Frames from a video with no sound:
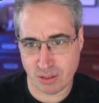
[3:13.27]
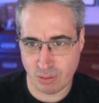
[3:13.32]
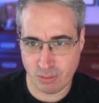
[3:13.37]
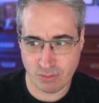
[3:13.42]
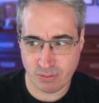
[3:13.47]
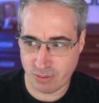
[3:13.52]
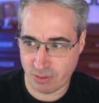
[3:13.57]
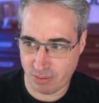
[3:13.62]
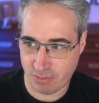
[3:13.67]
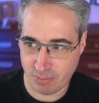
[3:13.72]

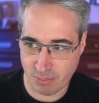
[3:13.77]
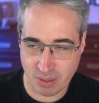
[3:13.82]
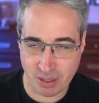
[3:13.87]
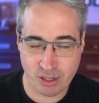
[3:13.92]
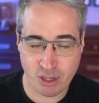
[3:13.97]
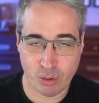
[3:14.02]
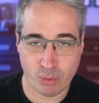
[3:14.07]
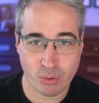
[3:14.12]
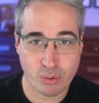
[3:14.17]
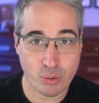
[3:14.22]
So for,
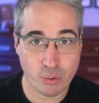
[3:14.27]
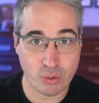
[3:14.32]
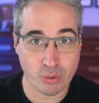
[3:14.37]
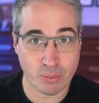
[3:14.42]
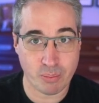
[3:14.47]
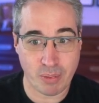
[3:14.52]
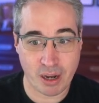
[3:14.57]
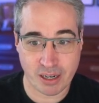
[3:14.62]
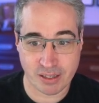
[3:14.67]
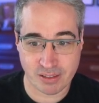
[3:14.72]
you know,
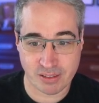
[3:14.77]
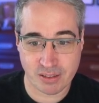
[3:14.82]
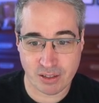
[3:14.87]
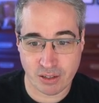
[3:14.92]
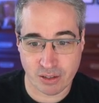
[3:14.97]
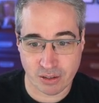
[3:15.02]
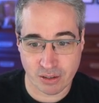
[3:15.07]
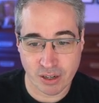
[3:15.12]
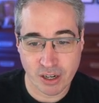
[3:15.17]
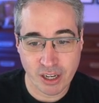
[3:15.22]
Google bots
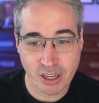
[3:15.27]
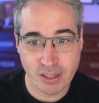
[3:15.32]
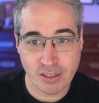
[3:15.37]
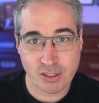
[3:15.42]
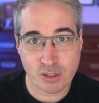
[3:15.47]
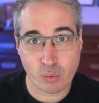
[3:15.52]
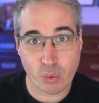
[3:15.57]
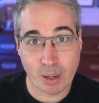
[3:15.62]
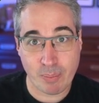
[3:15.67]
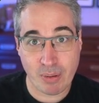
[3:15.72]
that are
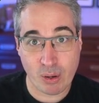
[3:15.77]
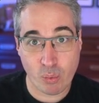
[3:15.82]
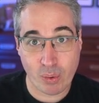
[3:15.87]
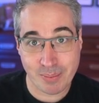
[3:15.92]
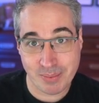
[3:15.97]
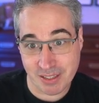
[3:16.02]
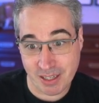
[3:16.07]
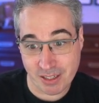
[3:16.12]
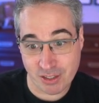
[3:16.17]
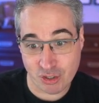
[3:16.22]
scraping
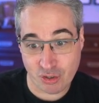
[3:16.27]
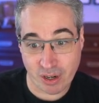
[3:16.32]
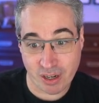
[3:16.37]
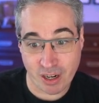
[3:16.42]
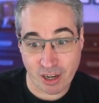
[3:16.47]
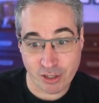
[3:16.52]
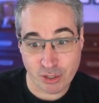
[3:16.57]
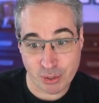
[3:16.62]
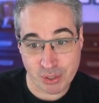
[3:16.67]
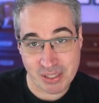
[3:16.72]
websites
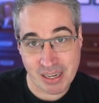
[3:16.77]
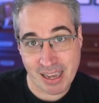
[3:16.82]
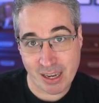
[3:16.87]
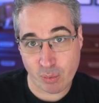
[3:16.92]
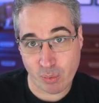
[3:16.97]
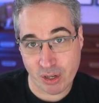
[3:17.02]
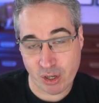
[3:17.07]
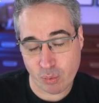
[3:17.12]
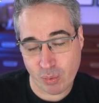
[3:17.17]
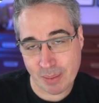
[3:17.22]
trying to
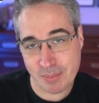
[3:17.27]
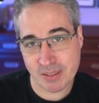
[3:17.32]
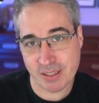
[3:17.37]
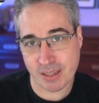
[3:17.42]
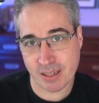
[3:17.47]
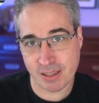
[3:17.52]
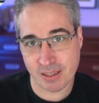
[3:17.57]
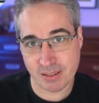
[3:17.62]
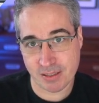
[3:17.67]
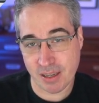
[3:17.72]
understand what your
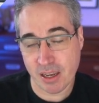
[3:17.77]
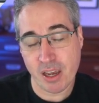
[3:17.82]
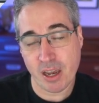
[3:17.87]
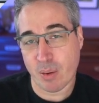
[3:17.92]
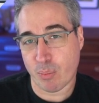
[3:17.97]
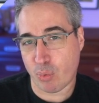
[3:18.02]
website is,